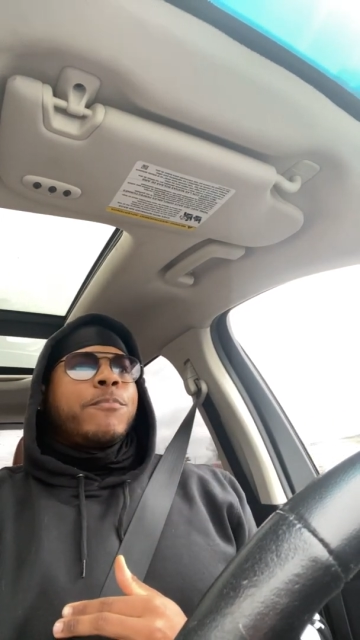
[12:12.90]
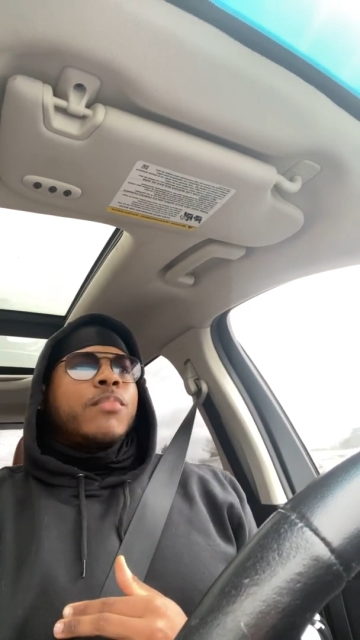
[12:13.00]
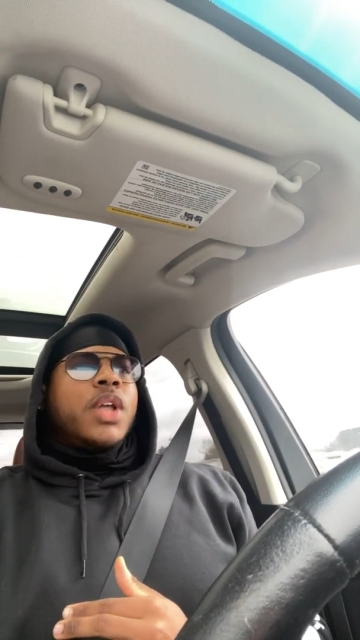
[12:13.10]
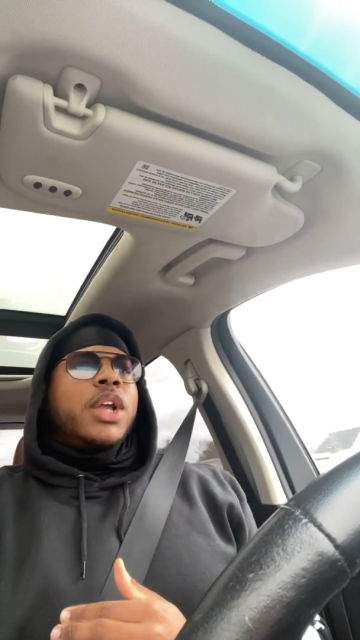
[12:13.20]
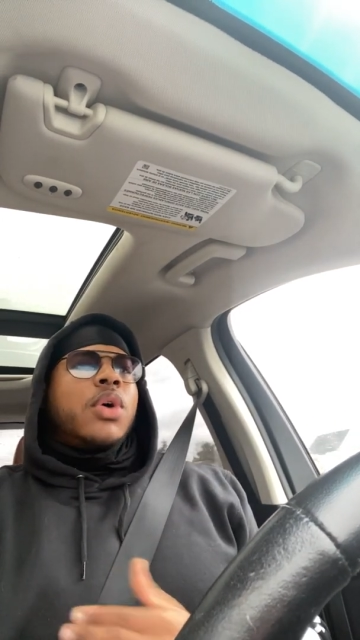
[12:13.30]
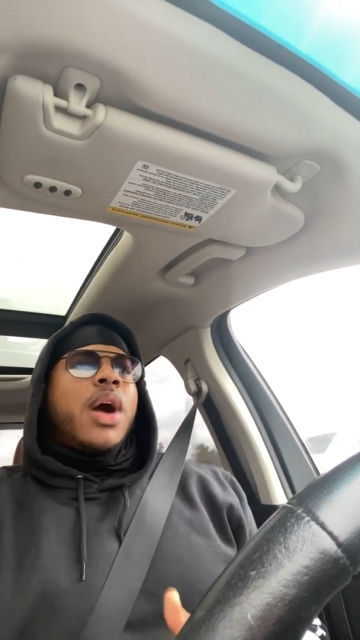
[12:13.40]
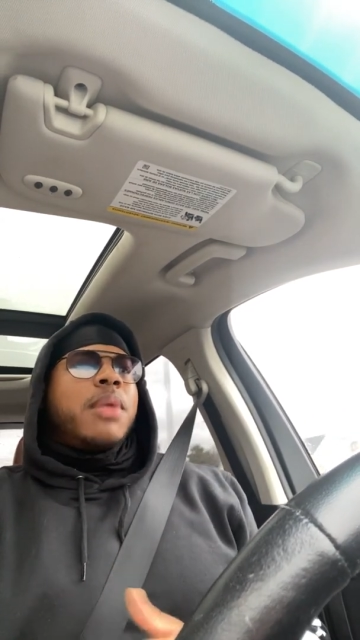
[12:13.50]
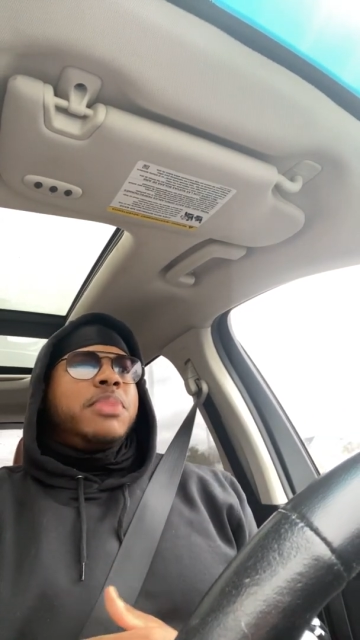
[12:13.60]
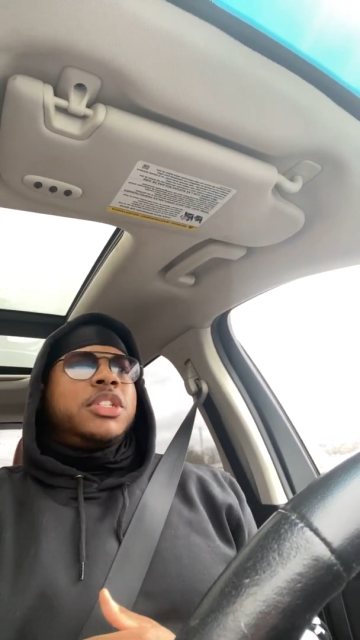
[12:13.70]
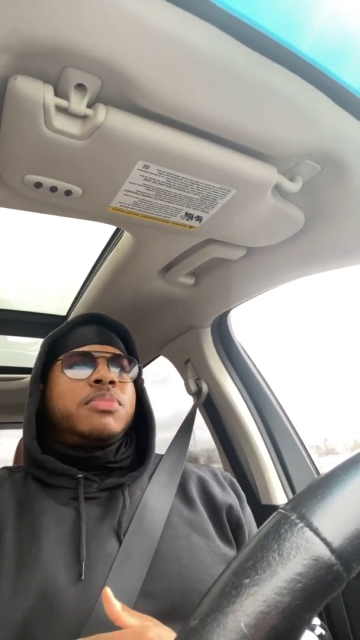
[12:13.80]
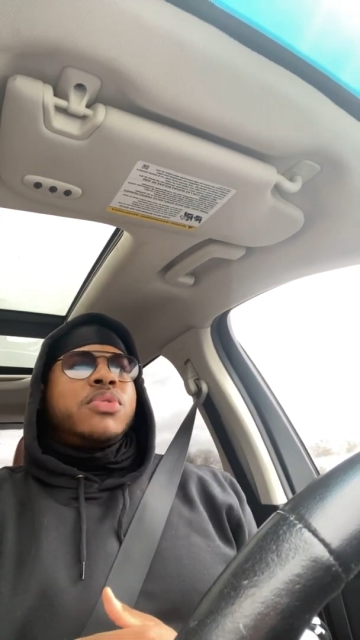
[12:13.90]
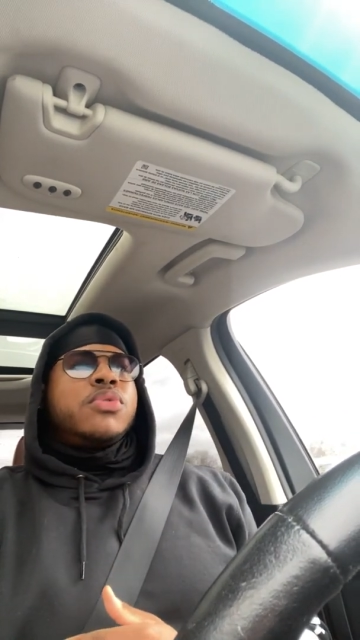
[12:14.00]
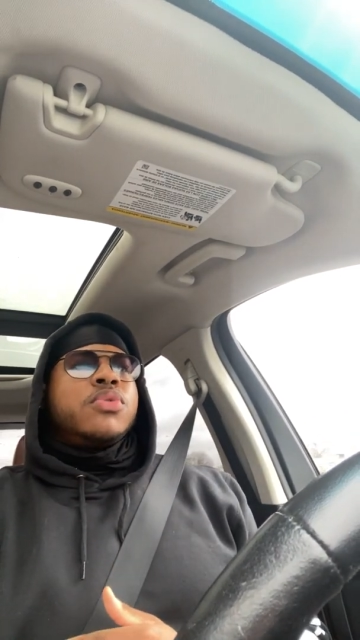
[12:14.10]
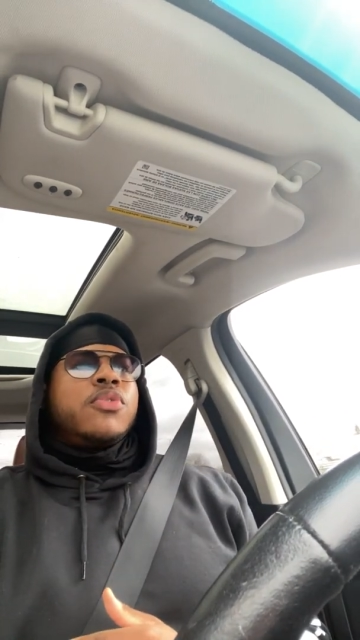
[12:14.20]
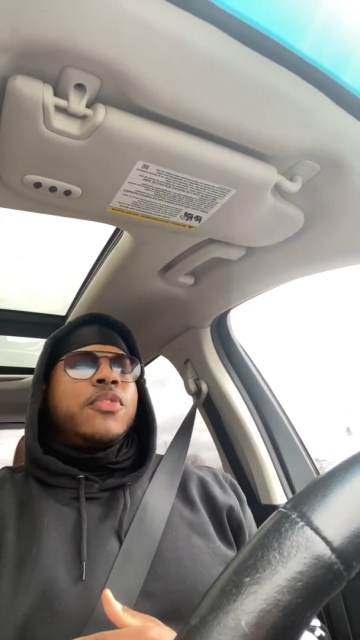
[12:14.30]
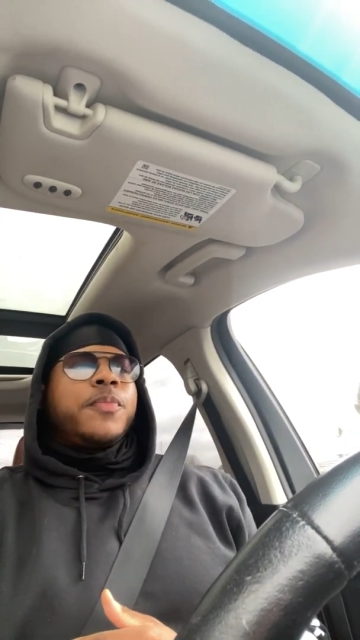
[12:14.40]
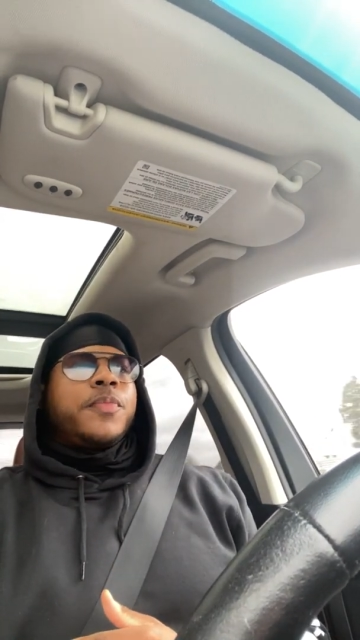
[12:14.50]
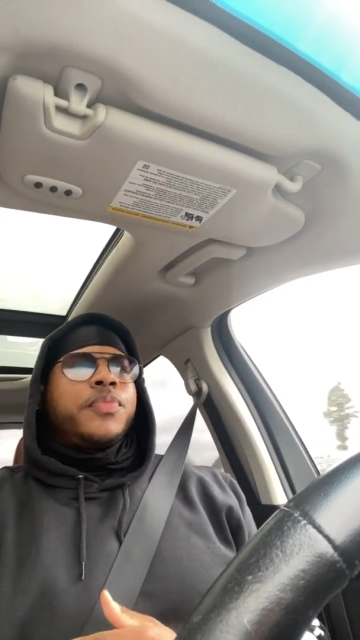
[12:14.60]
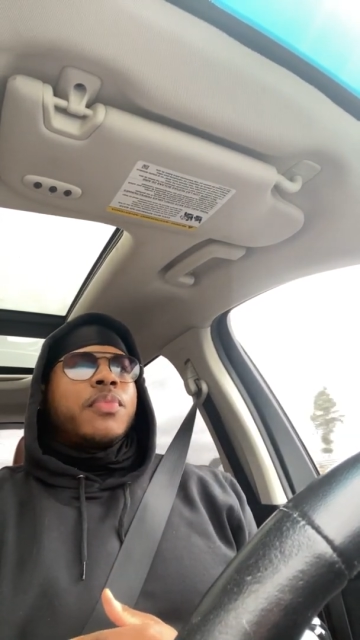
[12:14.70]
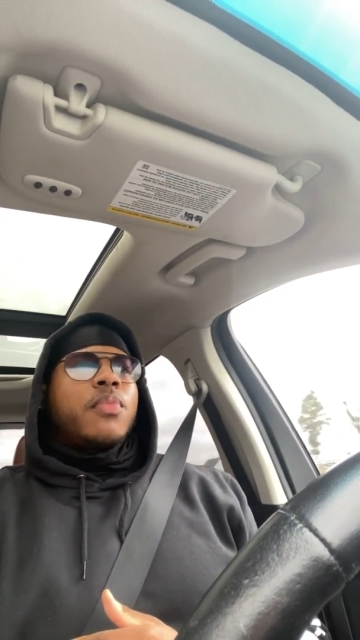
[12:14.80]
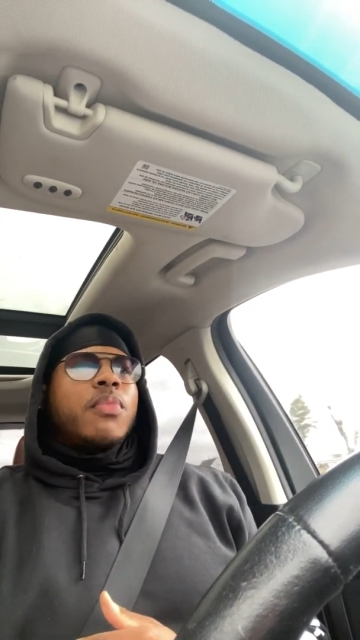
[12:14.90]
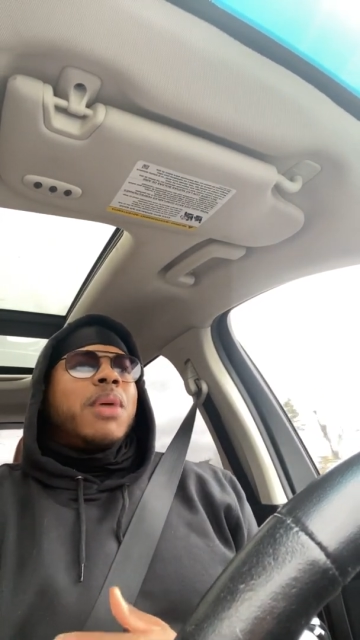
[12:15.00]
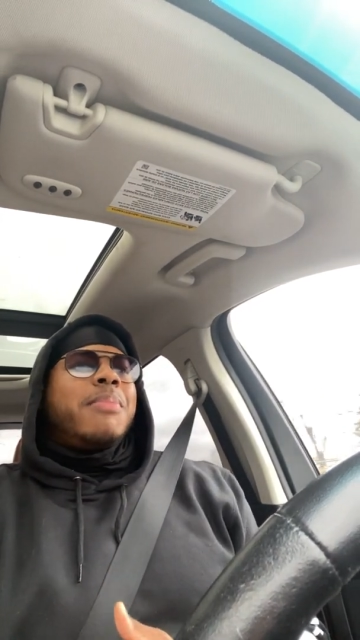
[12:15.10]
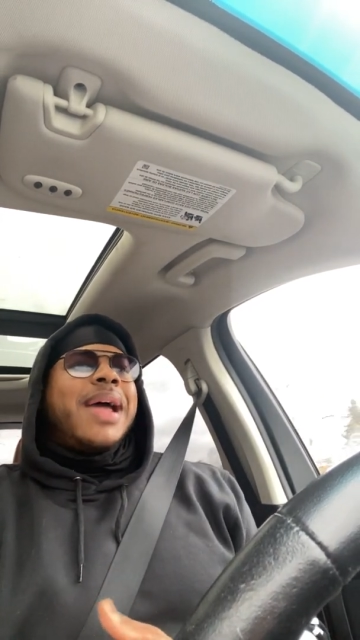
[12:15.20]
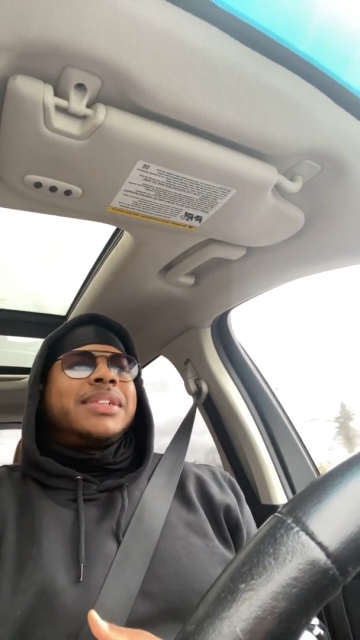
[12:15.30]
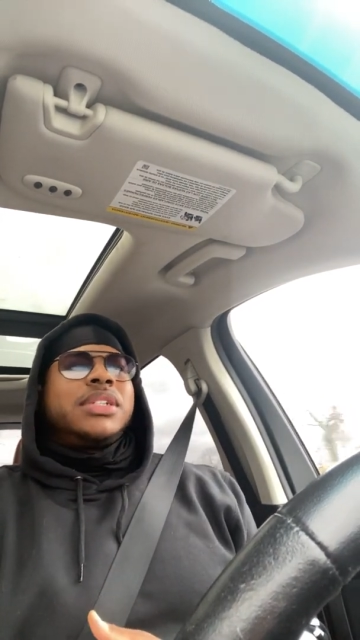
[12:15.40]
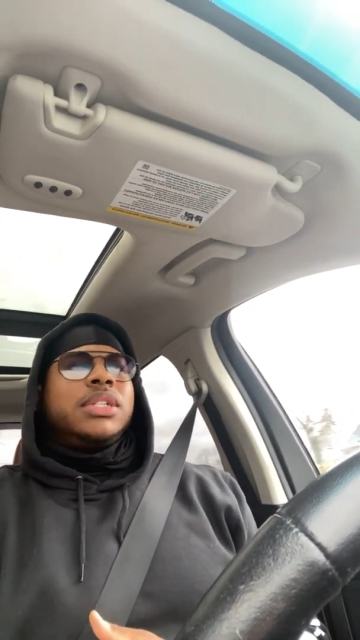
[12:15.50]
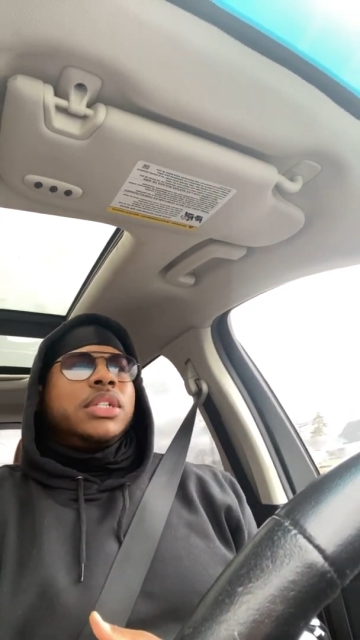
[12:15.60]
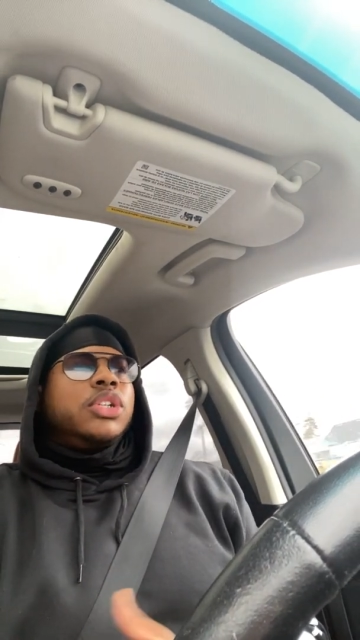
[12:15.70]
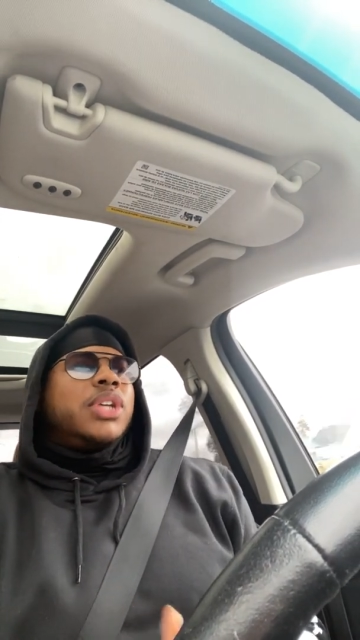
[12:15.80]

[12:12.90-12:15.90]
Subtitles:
I know how to be smooth. I'm masculine. You know,